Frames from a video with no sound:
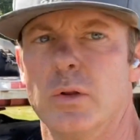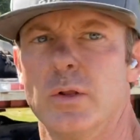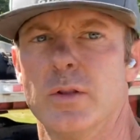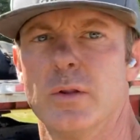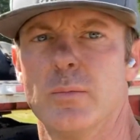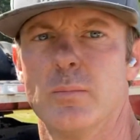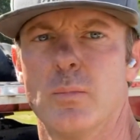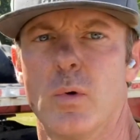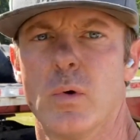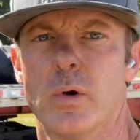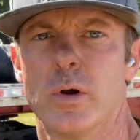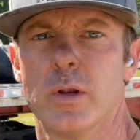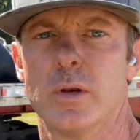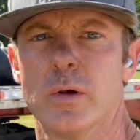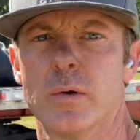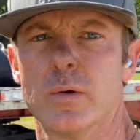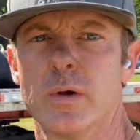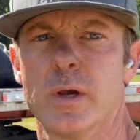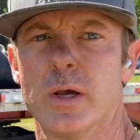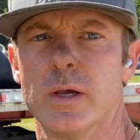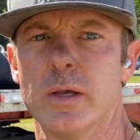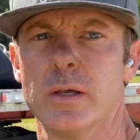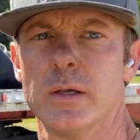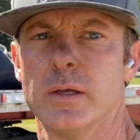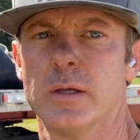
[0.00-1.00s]
in the morning,
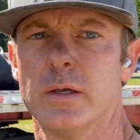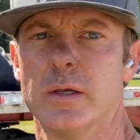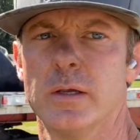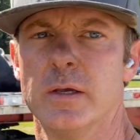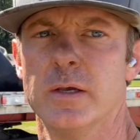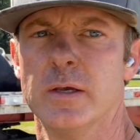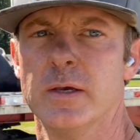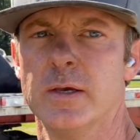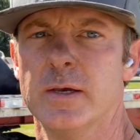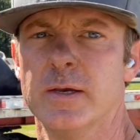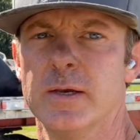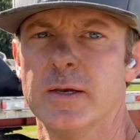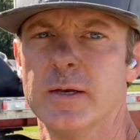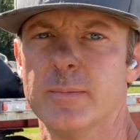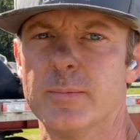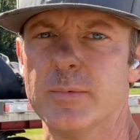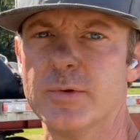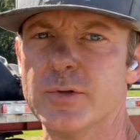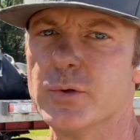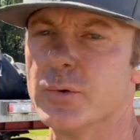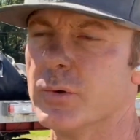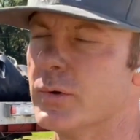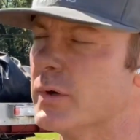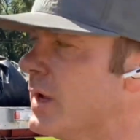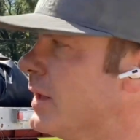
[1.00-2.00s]
okay?
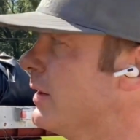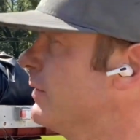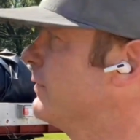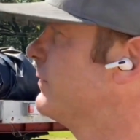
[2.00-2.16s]
We'll do another